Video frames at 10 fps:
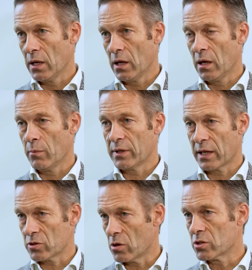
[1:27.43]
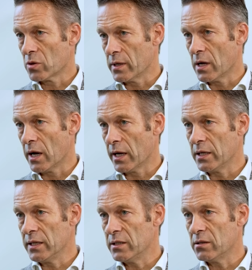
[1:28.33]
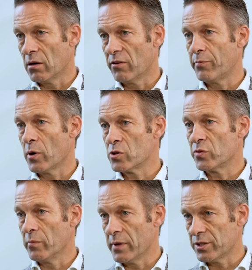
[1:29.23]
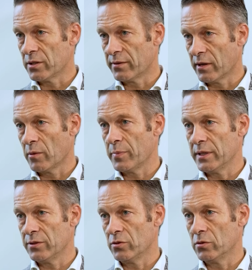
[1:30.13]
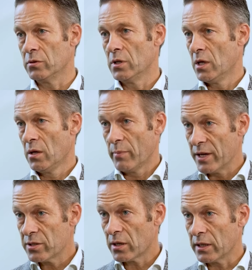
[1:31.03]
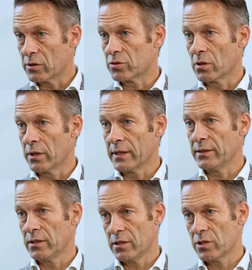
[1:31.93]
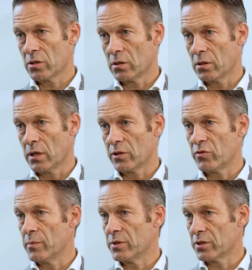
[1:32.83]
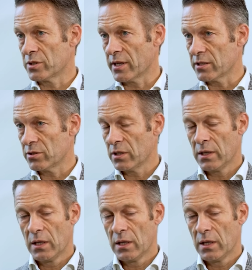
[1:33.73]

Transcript: Uh, but that's also in a high need of post remission therapy to basically consolidate the initial uh, treatment success.